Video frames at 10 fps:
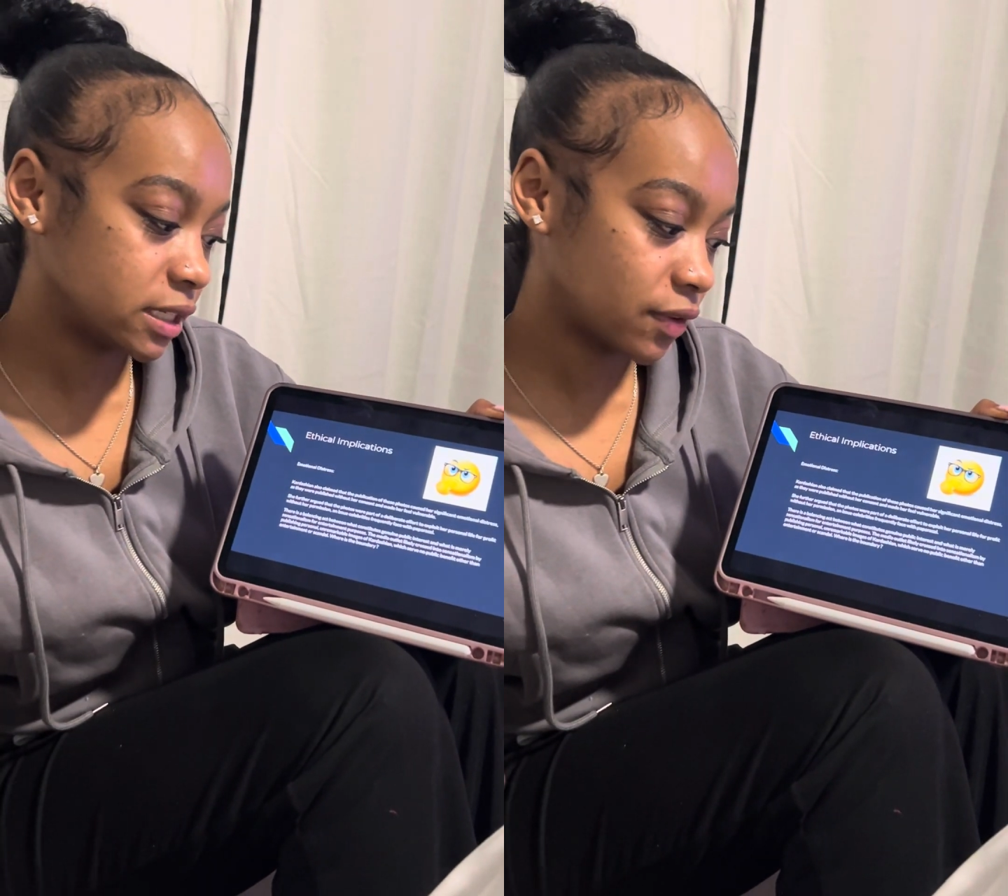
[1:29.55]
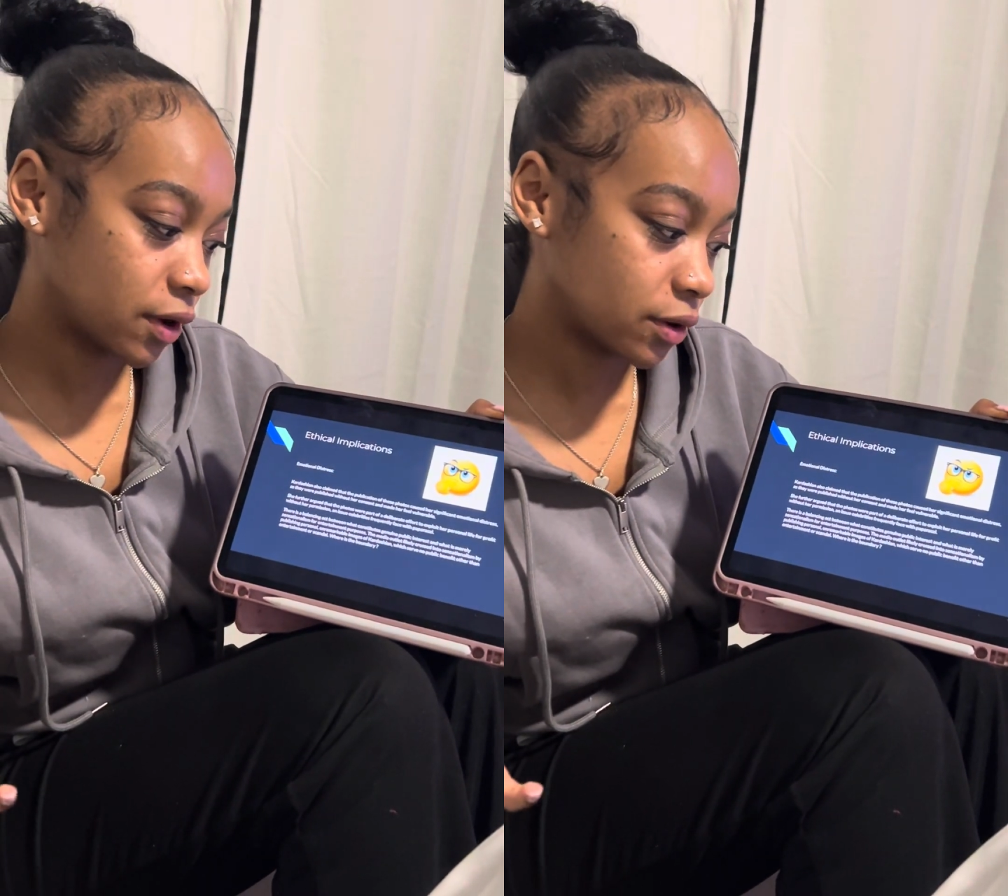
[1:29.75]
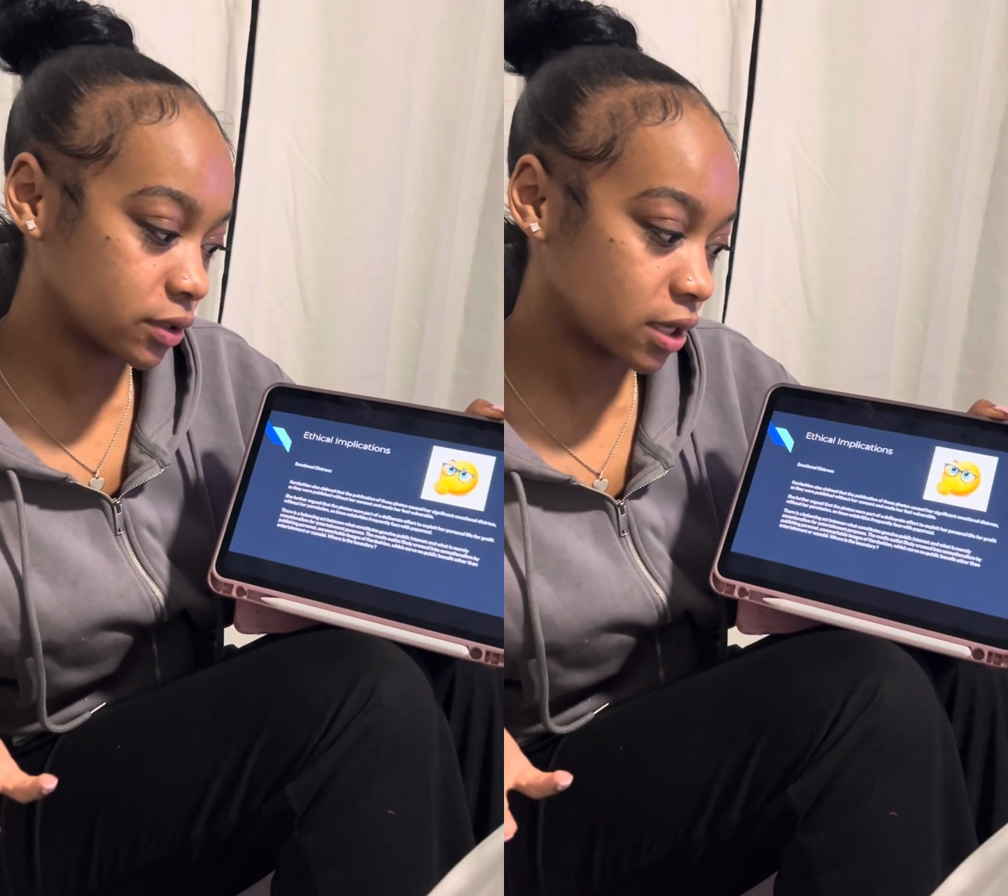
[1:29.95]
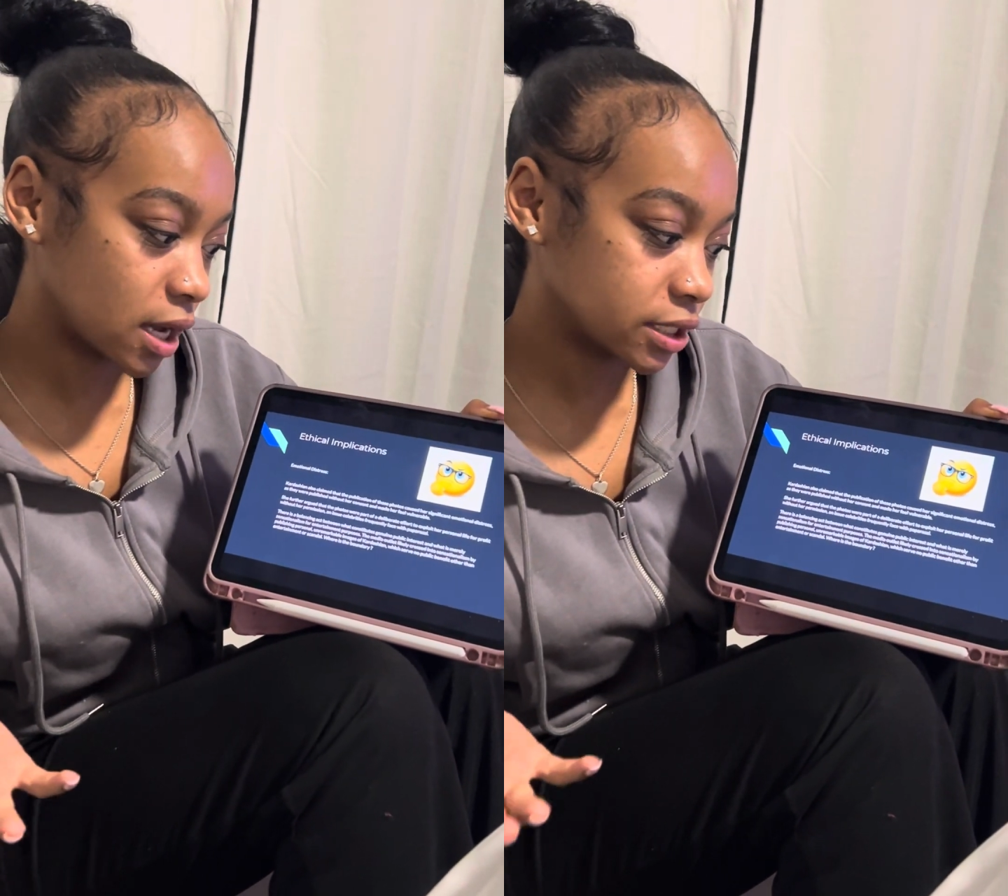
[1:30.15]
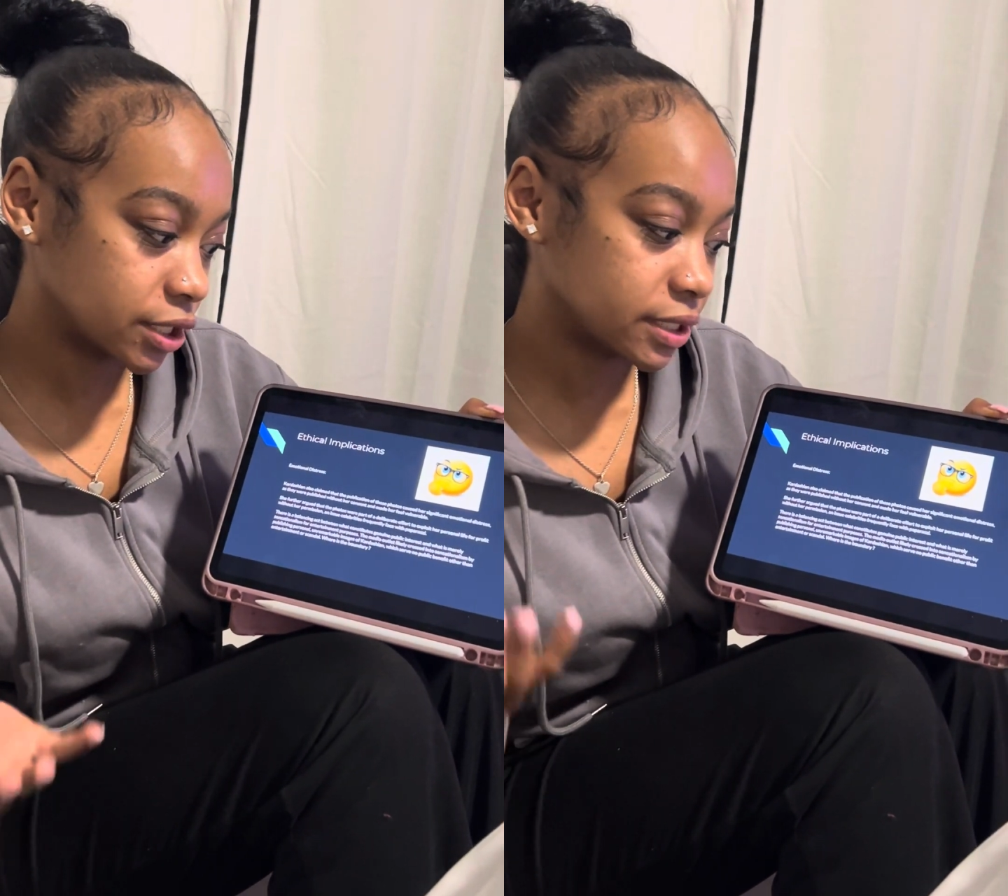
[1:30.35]
photos
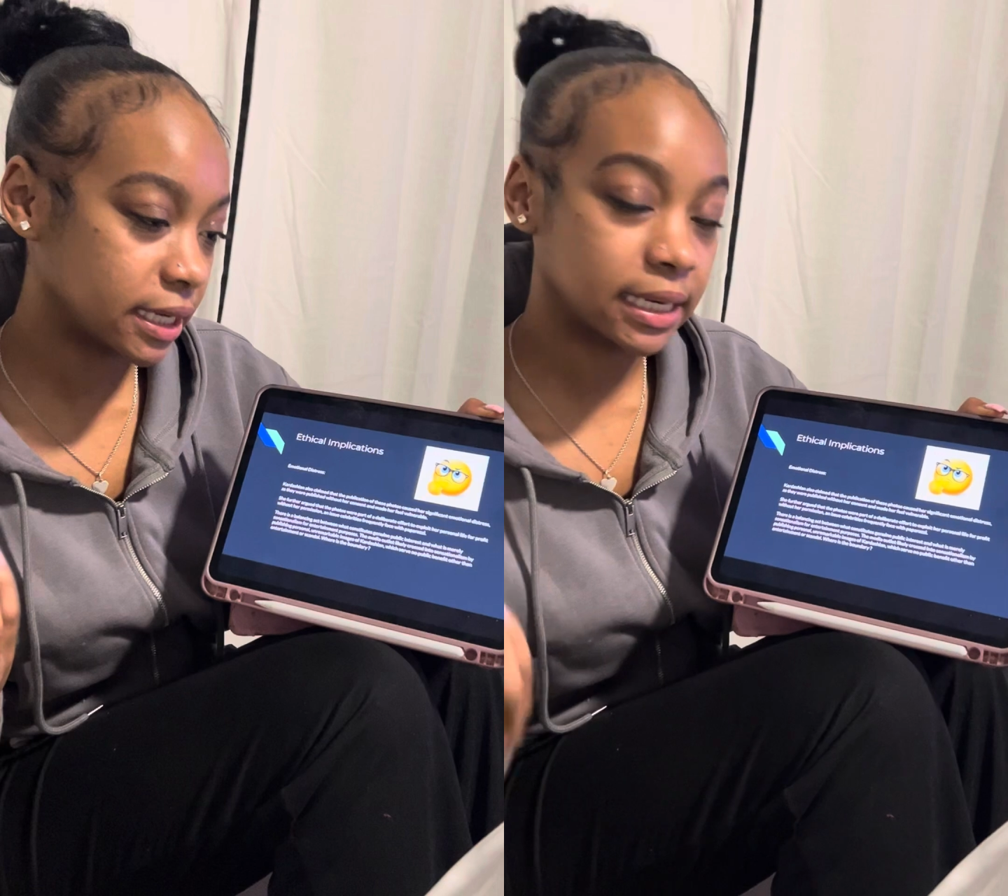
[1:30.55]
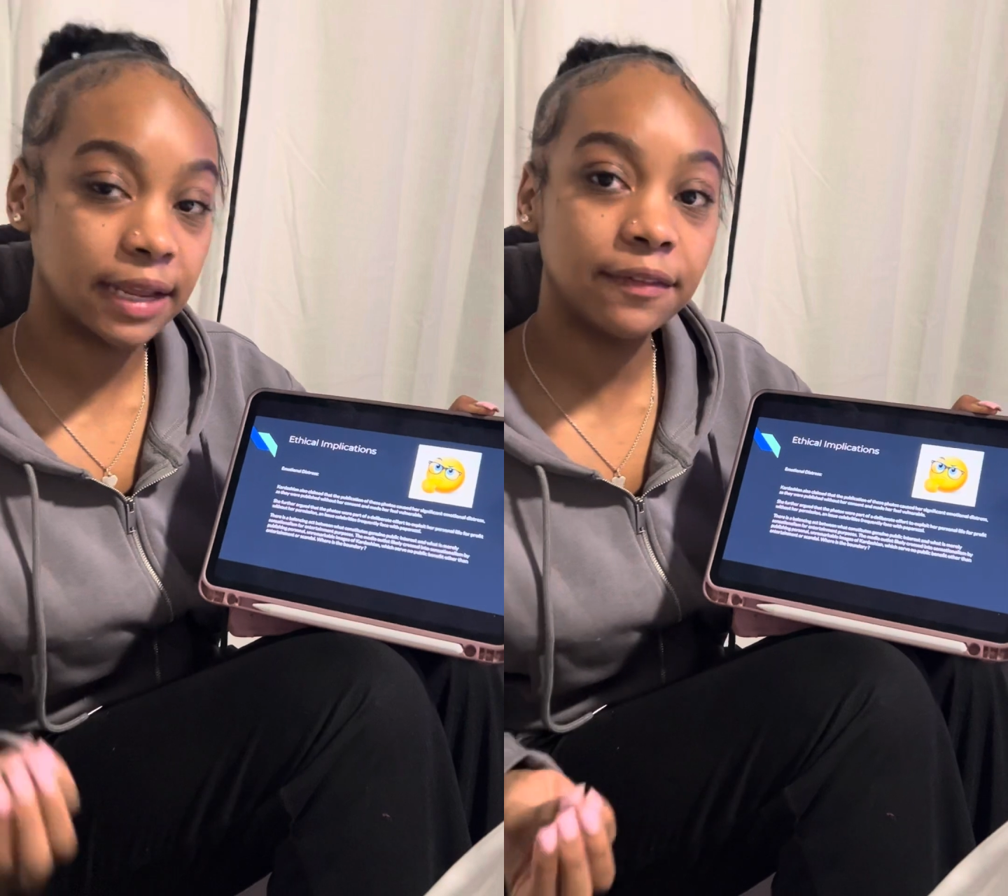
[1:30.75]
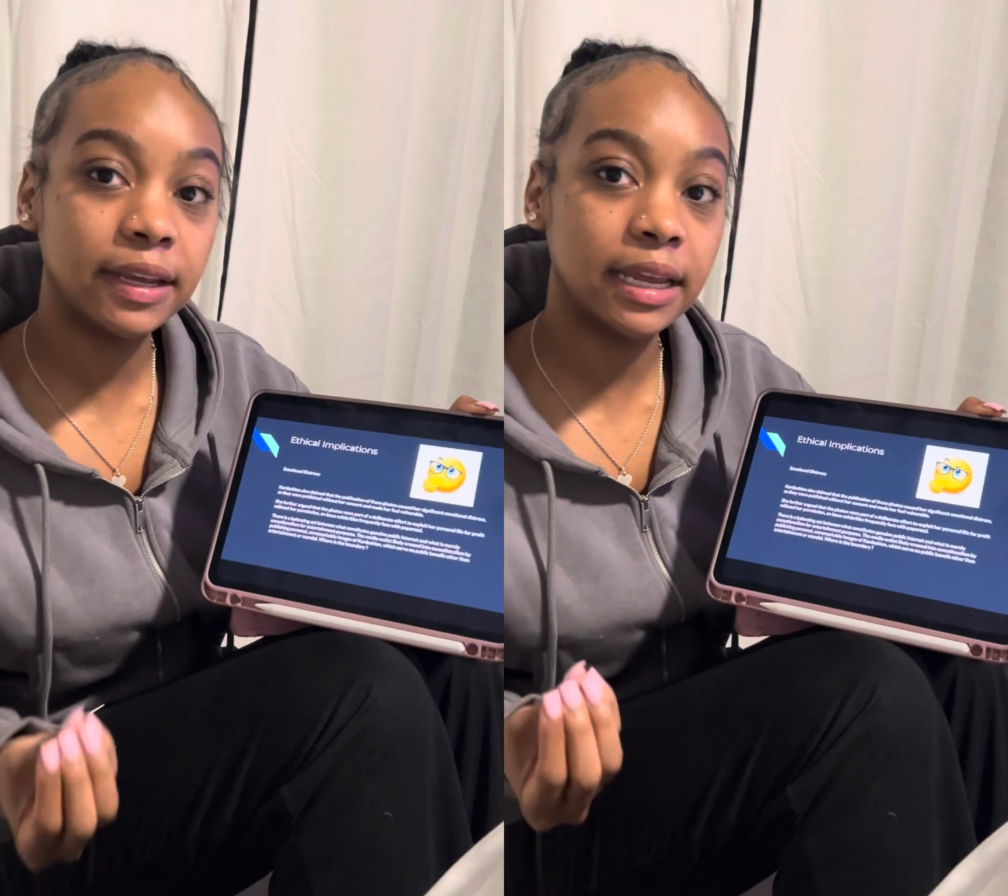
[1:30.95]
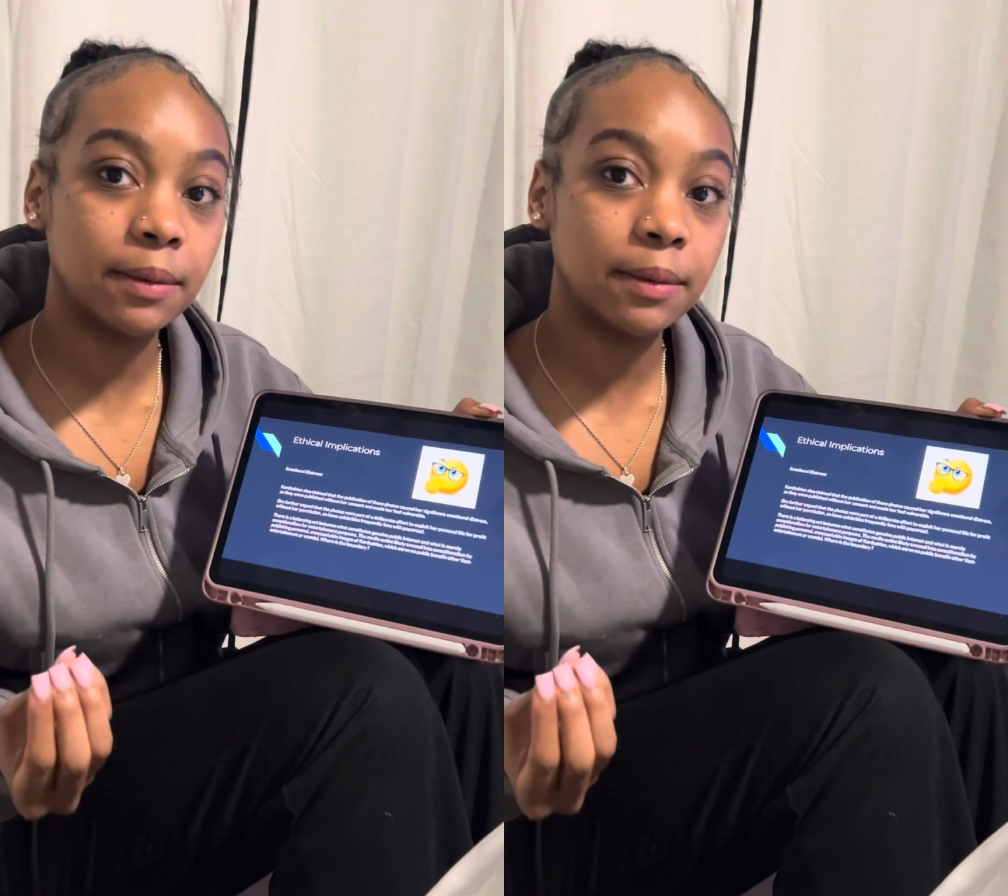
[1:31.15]
caused her significant